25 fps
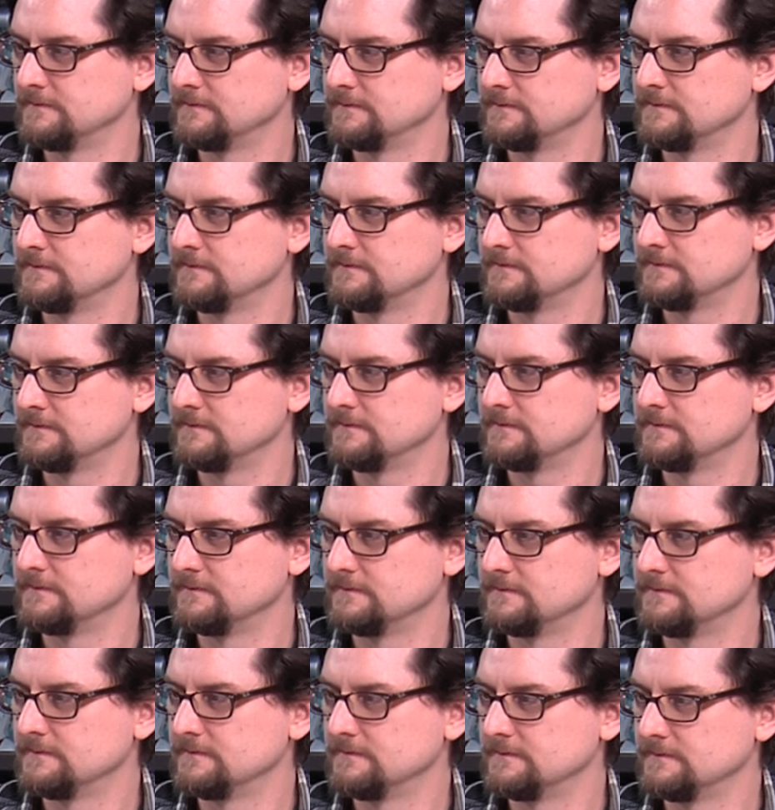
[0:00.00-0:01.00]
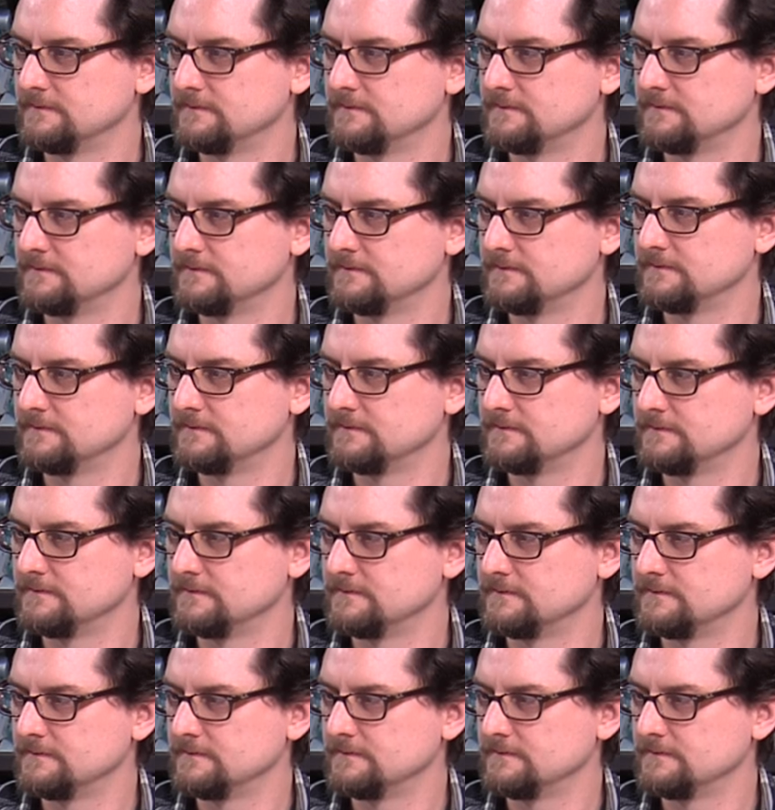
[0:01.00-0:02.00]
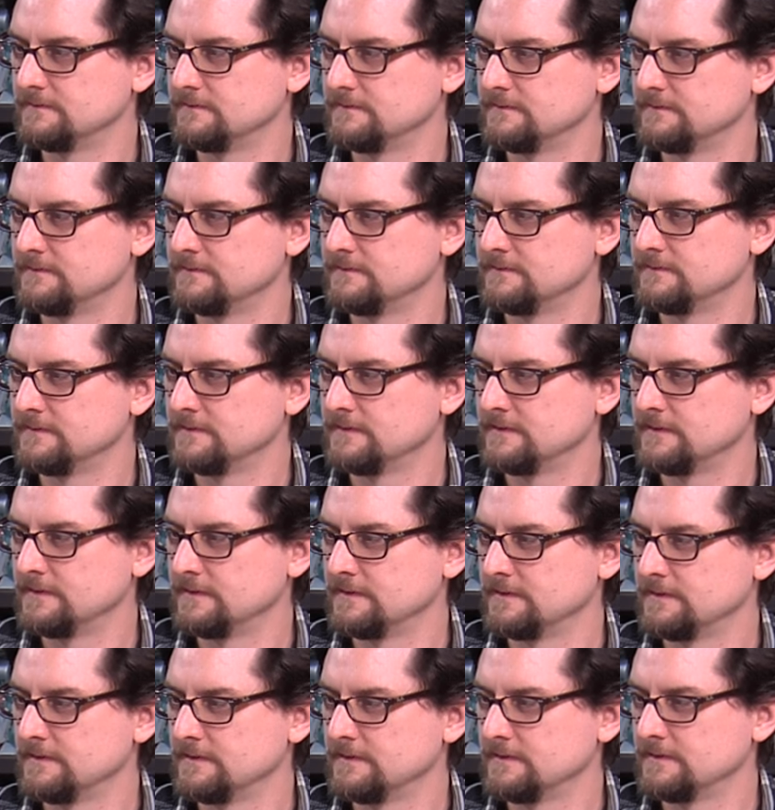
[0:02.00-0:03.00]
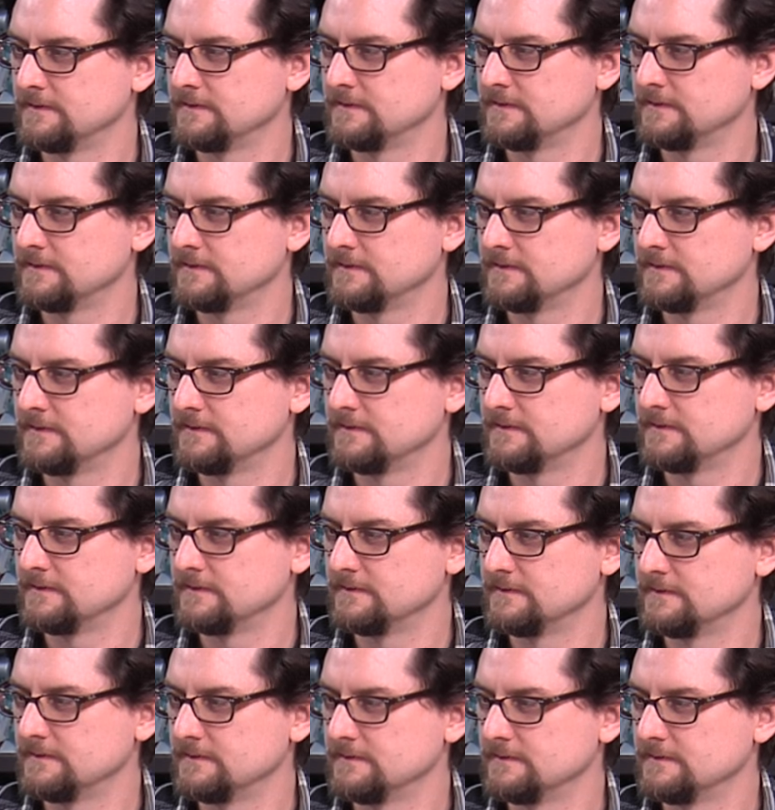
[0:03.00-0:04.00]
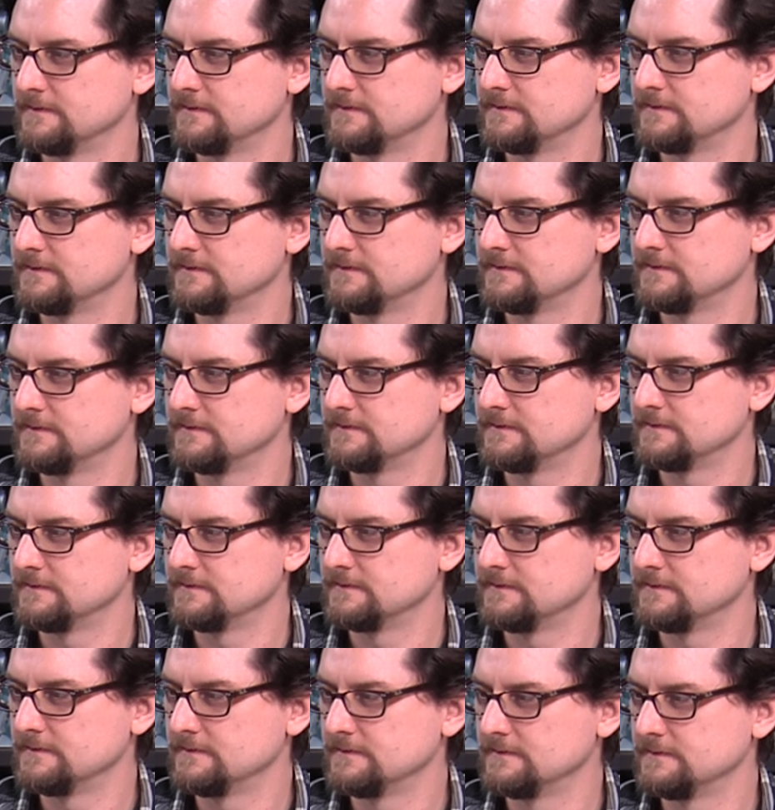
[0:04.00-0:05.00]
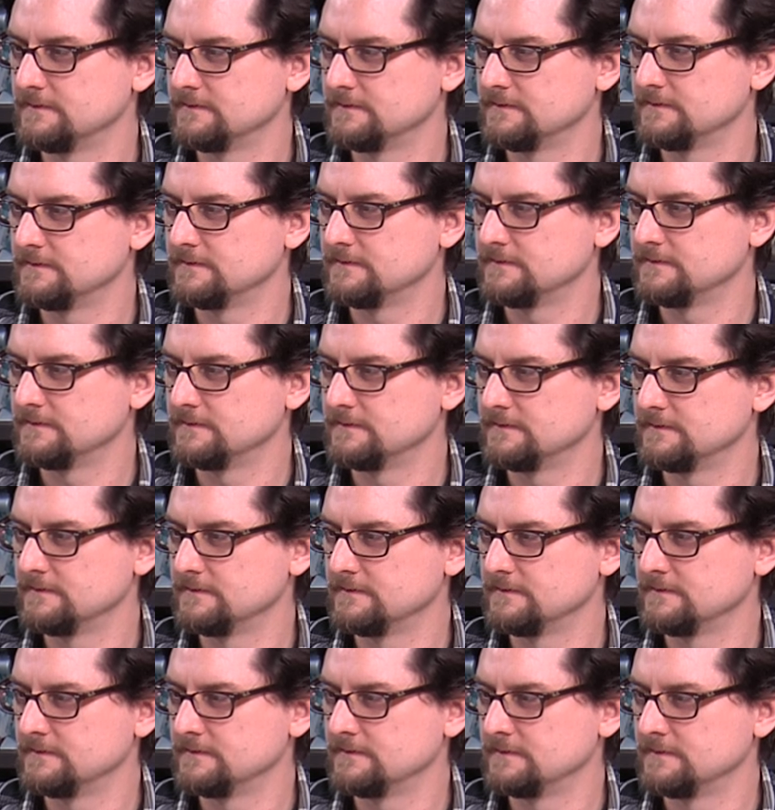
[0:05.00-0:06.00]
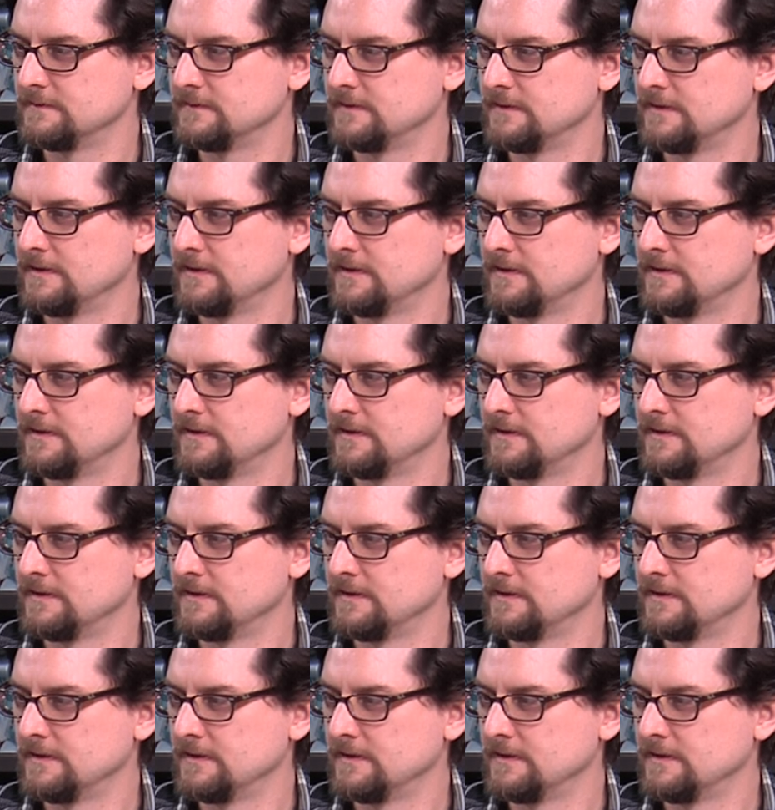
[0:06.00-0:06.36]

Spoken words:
The person shown says nothing.